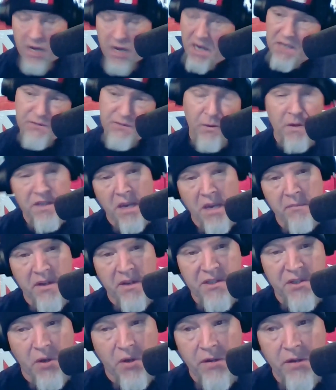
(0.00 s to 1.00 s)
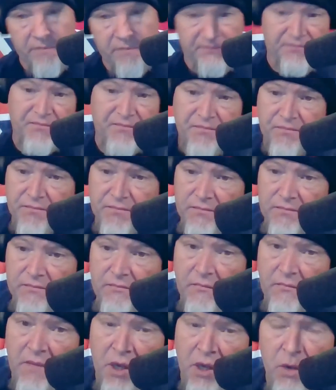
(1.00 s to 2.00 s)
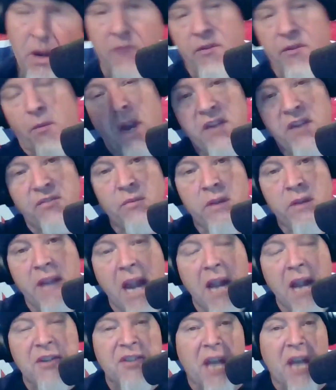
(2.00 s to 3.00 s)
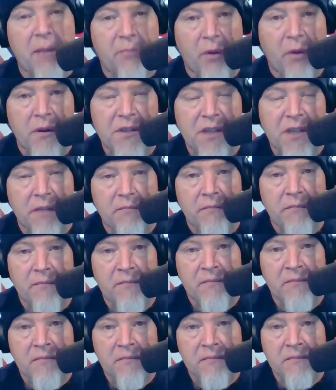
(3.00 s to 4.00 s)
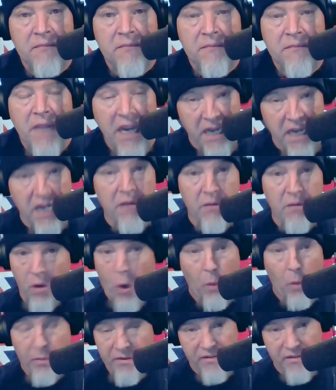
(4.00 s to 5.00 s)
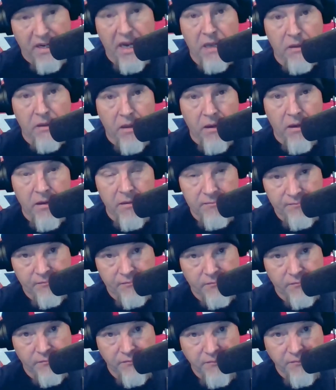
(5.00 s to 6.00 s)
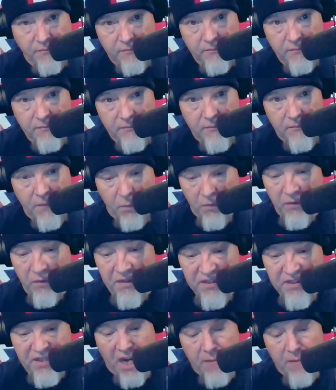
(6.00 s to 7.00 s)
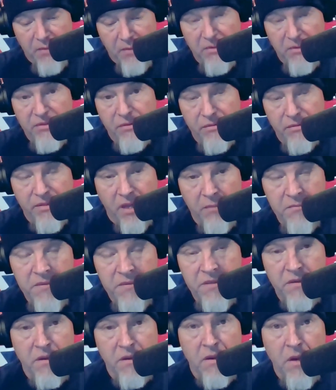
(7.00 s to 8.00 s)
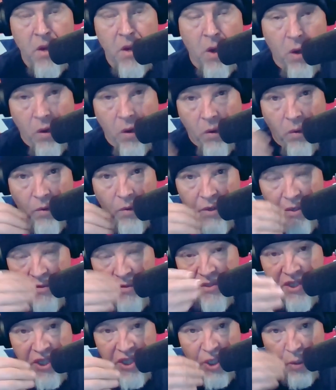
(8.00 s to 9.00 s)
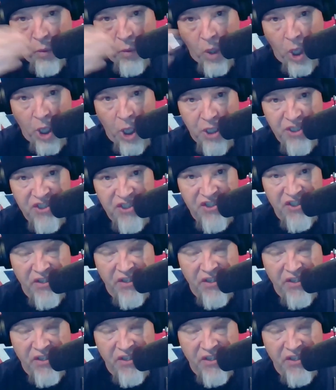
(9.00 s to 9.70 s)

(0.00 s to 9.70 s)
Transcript: as far as I'm concerned, you have the right to engage that person in an open dialogue, whether it's typing with your thumbs or using your words.